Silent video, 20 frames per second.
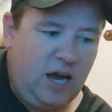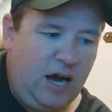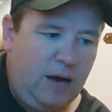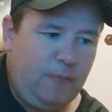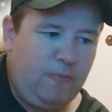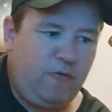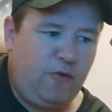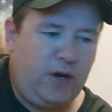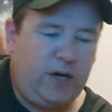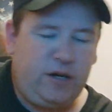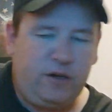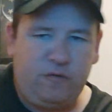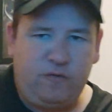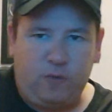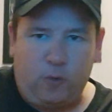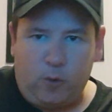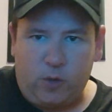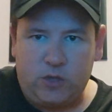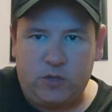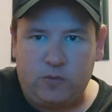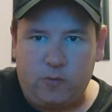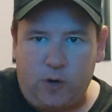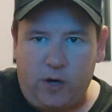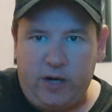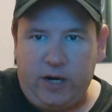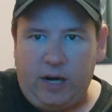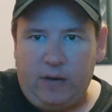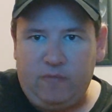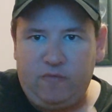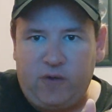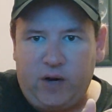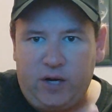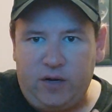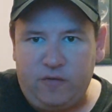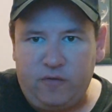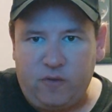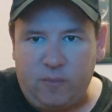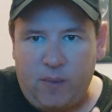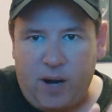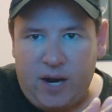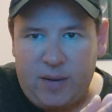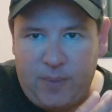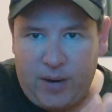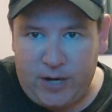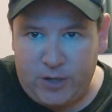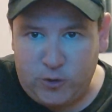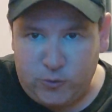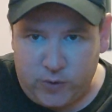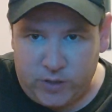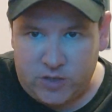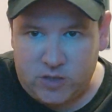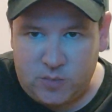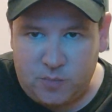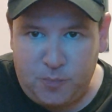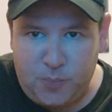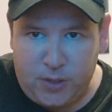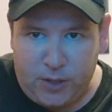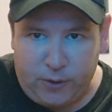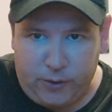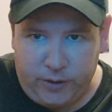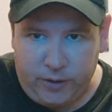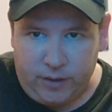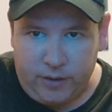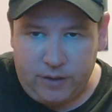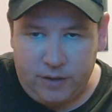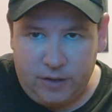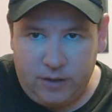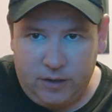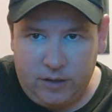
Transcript: I'm fighting for what's right. I'm fighting for my Patriots, period.